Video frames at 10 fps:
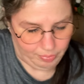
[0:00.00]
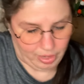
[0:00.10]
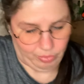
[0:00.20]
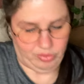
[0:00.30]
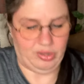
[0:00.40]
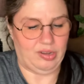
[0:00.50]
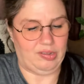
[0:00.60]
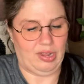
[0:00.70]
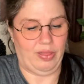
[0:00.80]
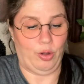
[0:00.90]
But I was going to
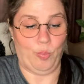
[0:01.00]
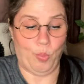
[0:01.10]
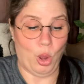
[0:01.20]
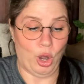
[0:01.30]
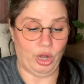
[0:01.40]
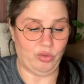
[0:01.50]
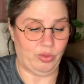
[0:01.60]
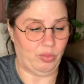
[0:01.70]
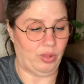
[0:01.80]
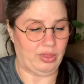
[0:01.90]
say they're marked
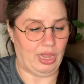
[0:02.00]
with what